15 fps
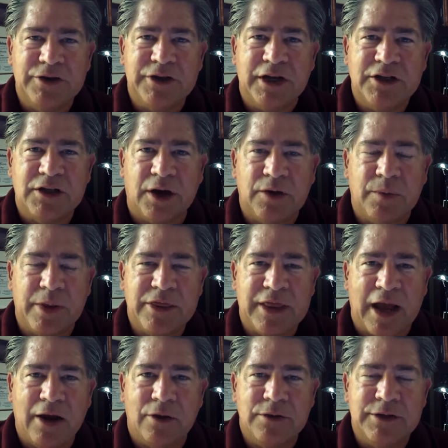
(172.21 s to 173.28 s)

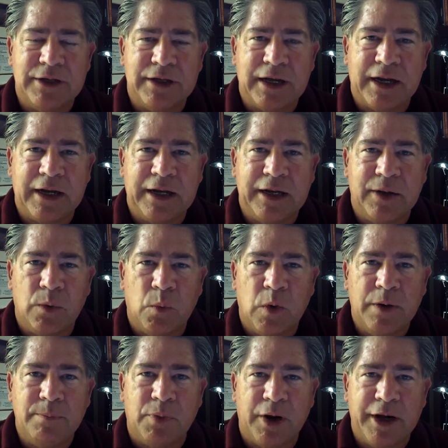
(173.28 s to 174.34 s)
$600,000 in
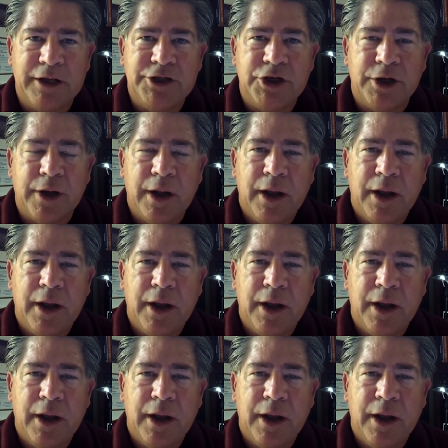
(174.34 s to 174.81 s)
Woodbridge,